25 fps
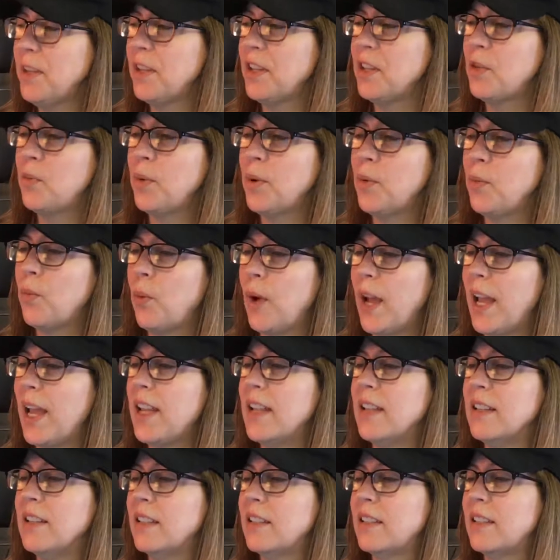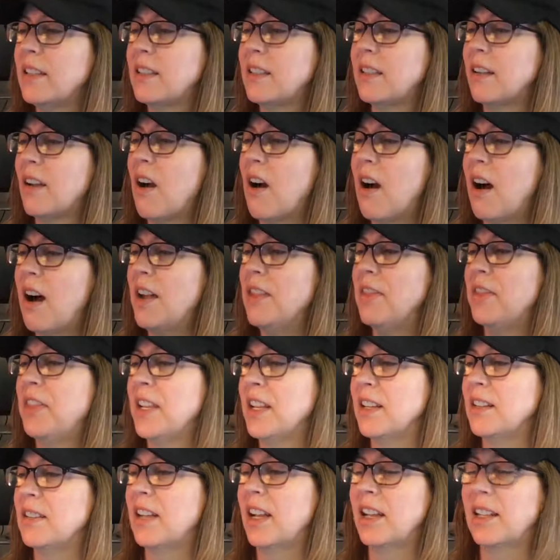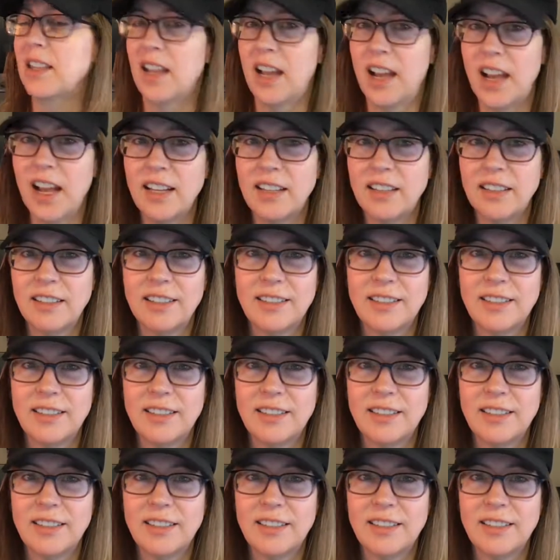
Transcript: think we waste on things like that?